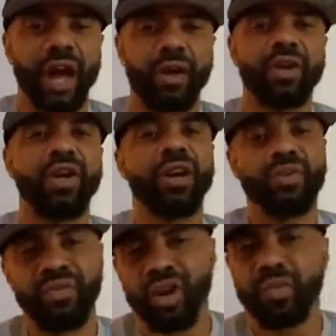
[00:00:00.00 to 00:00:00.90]
out,
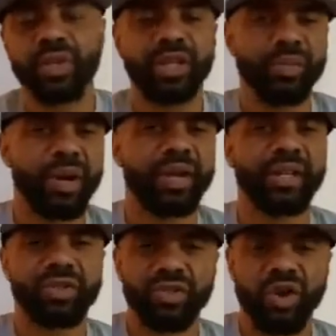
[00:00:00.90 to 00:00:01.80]
fuck what
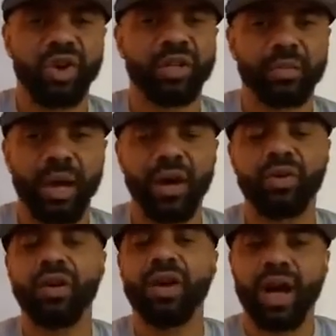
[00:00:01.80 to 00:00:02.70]
anybody else talking
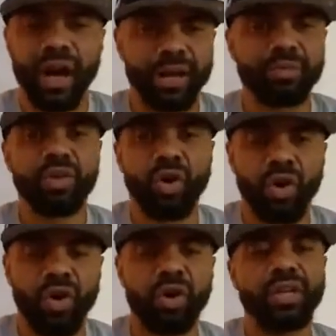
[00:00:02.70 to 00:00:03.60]
about, I'm
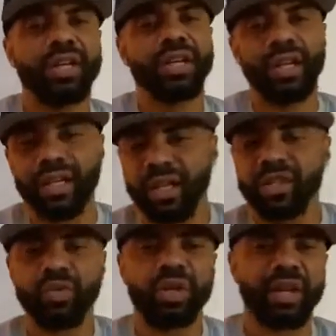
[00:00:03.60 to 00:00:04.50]
dog, it
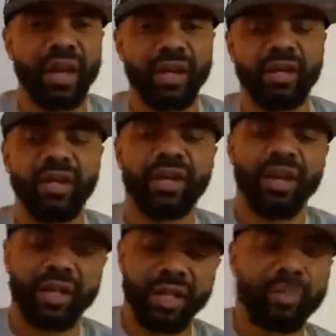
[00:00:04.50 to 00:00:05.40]
is what it ain't,
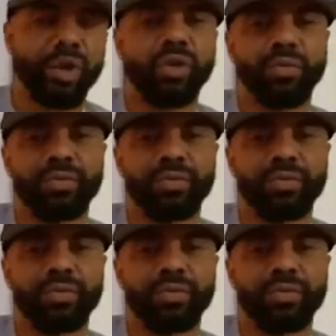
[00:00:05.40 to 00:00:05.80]
and then boom.